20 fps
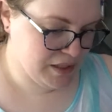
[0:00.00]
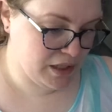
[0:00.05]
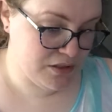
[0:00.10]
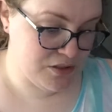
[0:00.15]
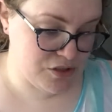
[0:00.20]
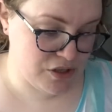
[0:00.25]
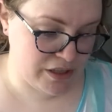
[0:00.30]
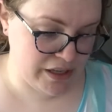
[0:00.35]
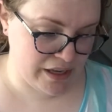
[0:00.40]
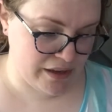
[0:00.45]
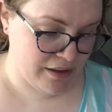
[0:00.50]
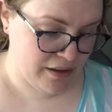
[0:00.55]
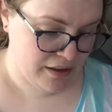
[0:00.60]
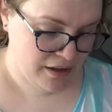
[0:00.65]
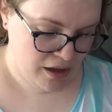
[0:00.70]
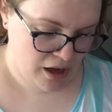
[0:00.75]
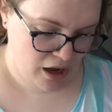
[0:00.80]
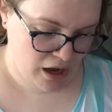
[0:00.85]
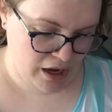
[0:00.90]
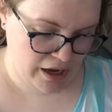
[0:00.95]
So yeah,
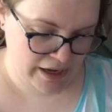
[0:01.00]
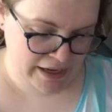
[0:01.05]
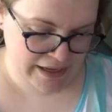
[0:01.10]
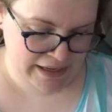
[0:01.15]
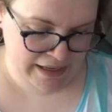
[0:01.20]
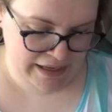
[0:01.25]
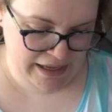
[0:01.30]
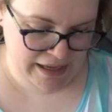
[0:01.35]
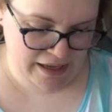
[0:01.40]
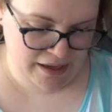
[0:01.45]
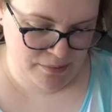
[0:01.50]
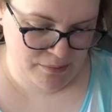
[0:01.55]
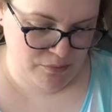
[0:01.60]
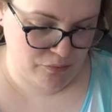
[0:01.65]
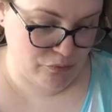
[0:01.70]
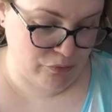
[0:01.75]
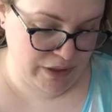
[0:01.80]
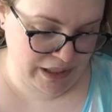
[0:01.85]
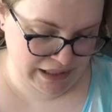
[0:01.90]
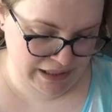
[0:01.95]
I
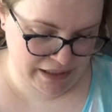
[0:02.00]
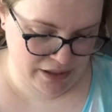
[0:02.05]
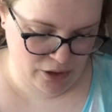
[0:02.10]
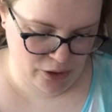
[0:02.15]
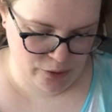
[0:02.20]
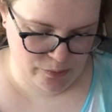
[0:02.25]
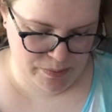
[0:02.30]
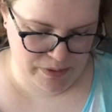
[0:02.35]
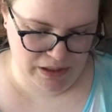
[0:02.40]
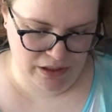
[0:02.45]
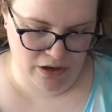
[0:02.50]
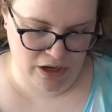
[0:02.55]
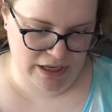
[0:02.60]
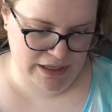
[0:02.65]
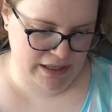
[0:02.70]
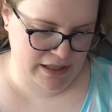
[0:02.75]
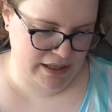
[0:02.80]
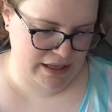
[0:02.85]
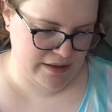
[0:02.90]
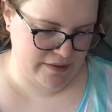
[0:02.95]
am really hoping I
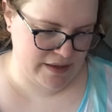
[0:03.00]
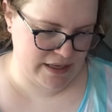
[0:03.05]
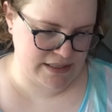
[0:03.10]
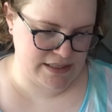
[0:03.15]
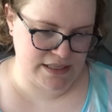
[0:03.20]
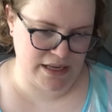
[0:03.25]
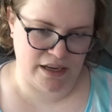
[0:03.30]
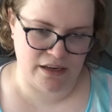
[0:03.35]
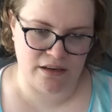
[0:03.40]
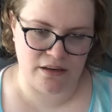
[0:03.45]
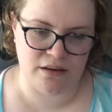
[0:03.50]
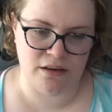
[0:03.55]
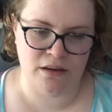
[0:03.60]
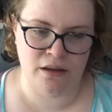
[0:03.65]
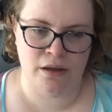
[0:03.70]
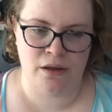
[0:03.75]
can get that done